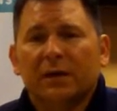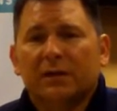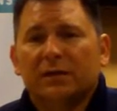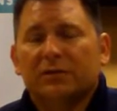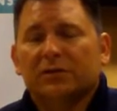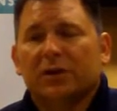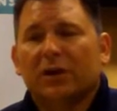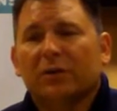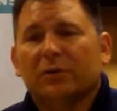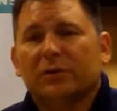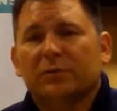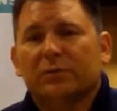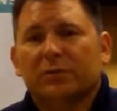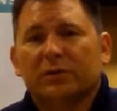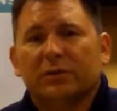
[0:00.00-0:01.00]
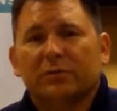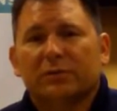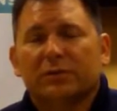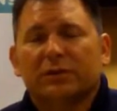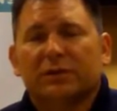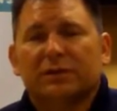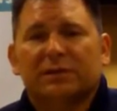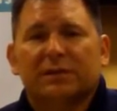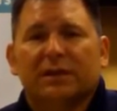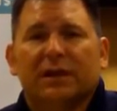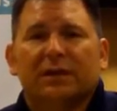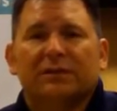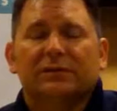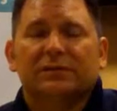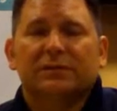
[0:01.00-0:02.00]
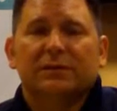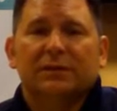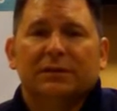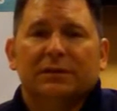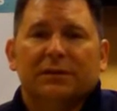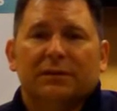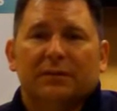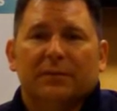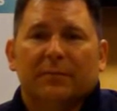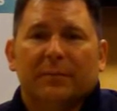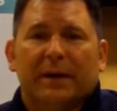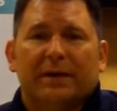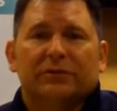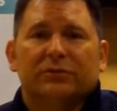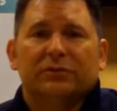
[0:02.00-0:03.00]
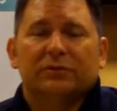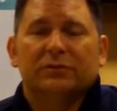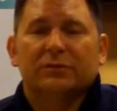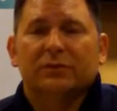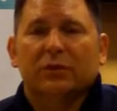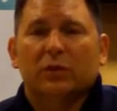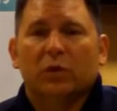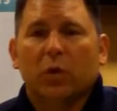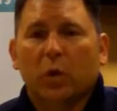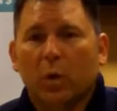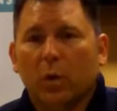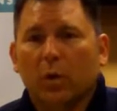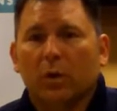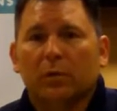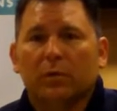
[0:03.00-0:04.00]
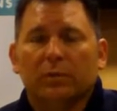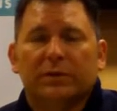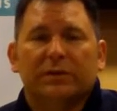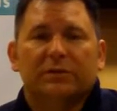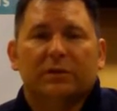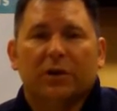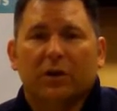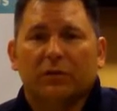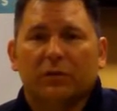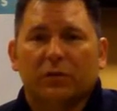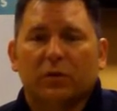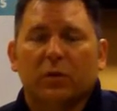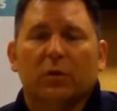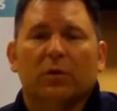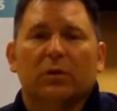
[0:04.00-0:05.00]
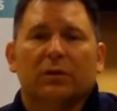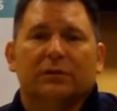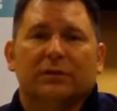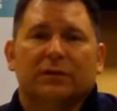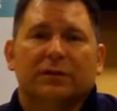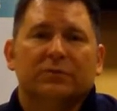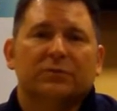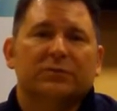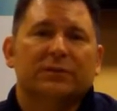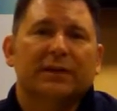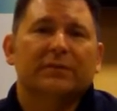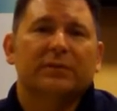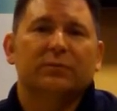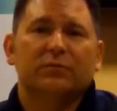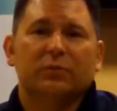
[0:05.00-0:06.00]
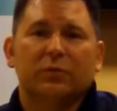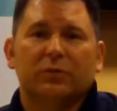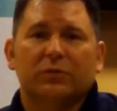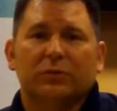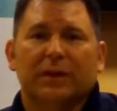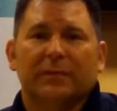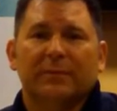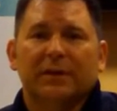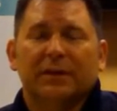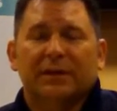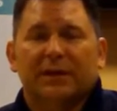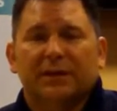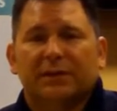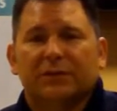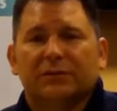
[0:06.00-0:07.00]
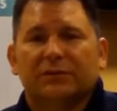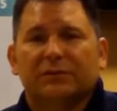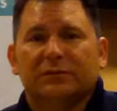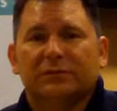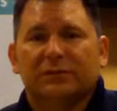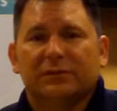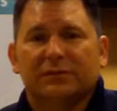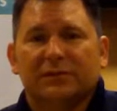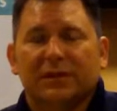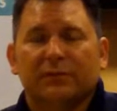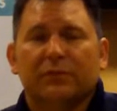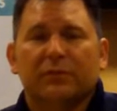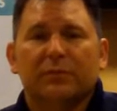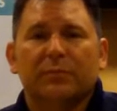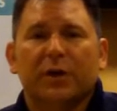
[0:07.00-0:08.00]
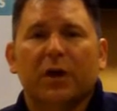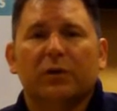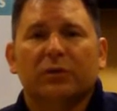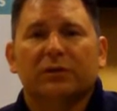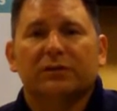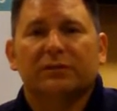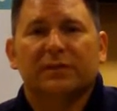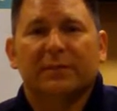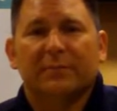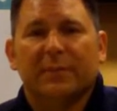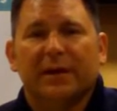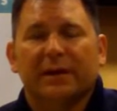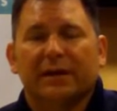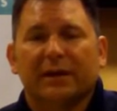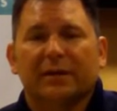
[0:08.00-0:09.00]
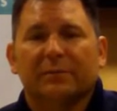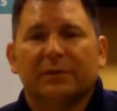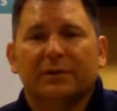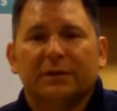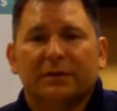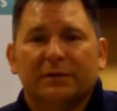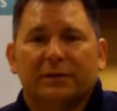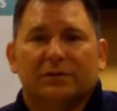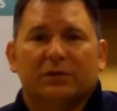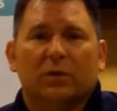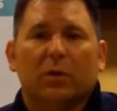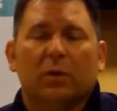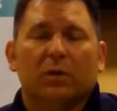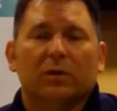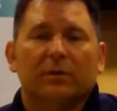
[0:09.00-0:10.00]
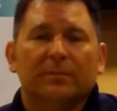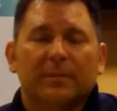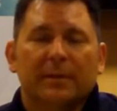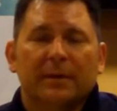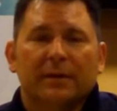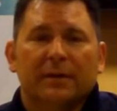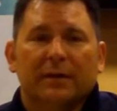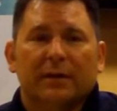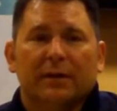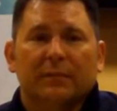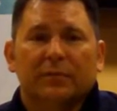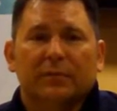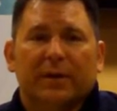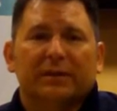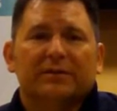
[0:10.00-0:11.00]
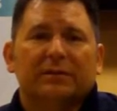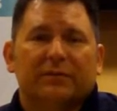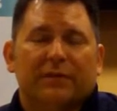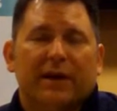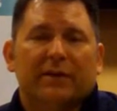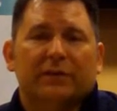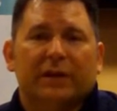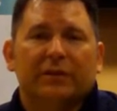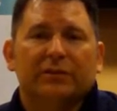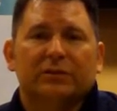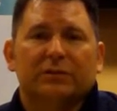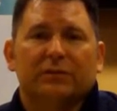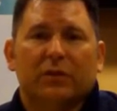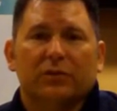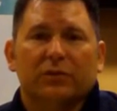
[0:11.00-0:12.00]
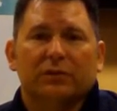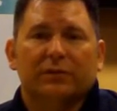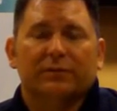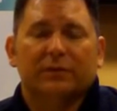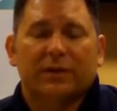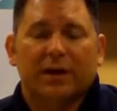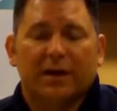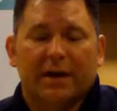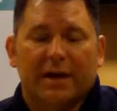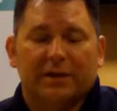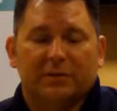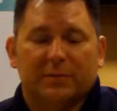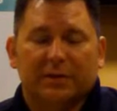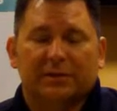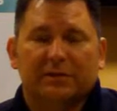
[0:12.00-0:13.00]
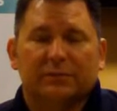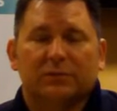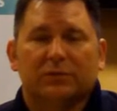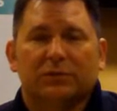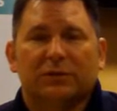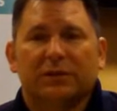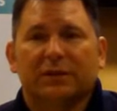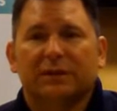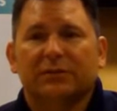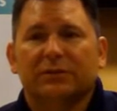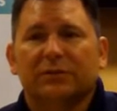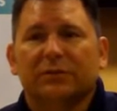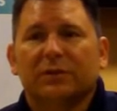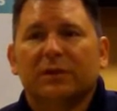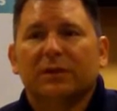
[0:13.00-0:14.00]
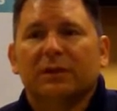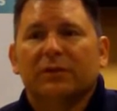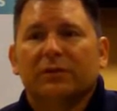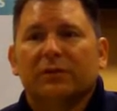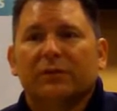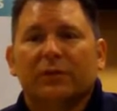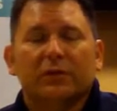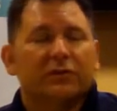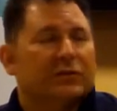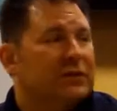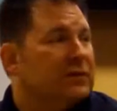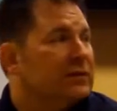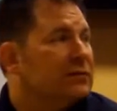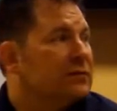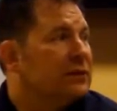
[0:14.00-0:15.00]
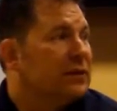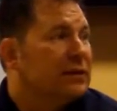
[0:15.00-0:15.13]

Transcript: To start with, we're going to really discuss the major core, what we call the core of an electrical safety program, and there's several components that make up this core. It's basically the foundation of all the different aspects that we're going to get into. The first is